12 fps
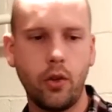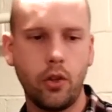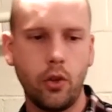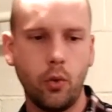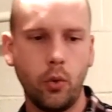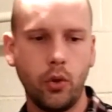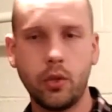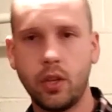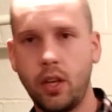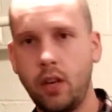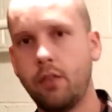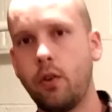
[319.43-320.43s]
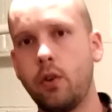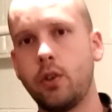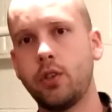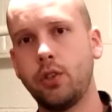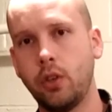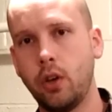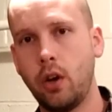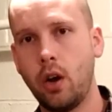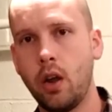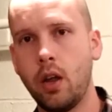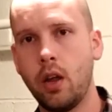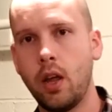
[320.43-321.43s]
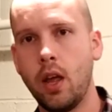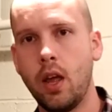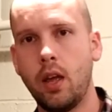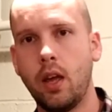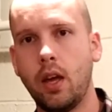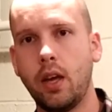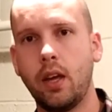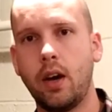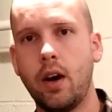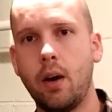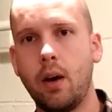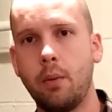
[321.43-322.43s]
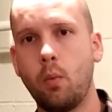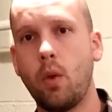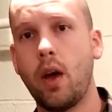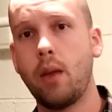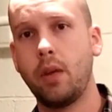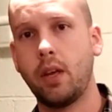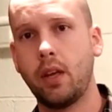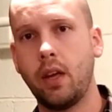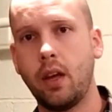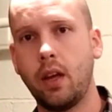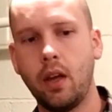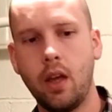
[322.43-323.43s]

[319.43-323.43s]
you would use invert sugar um, in winemaking